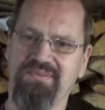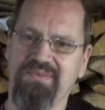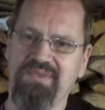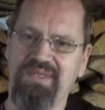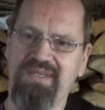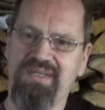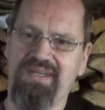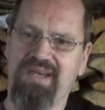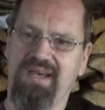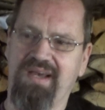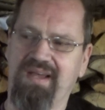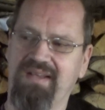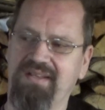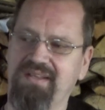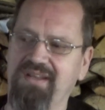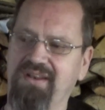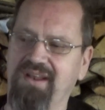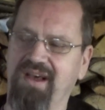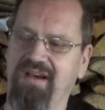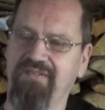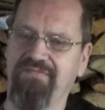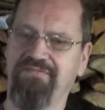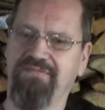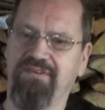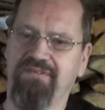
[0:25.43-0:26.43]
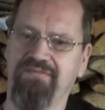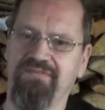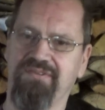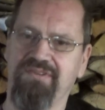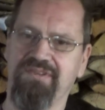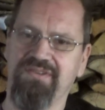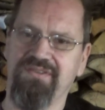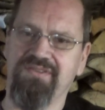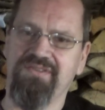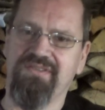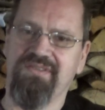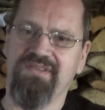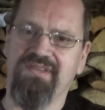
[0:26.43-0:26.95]
We had enough of
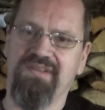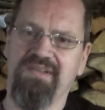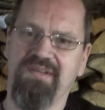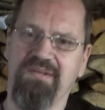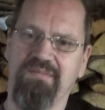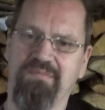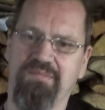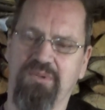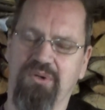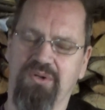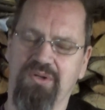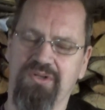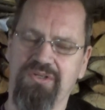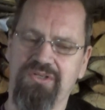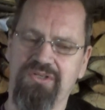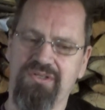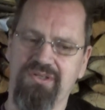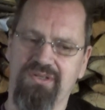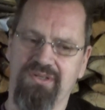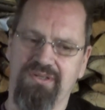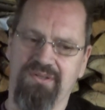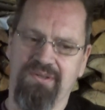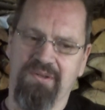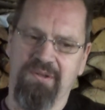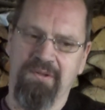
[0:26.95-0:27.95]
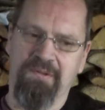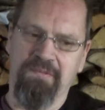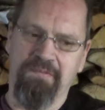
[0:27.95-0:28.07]
this bullshit.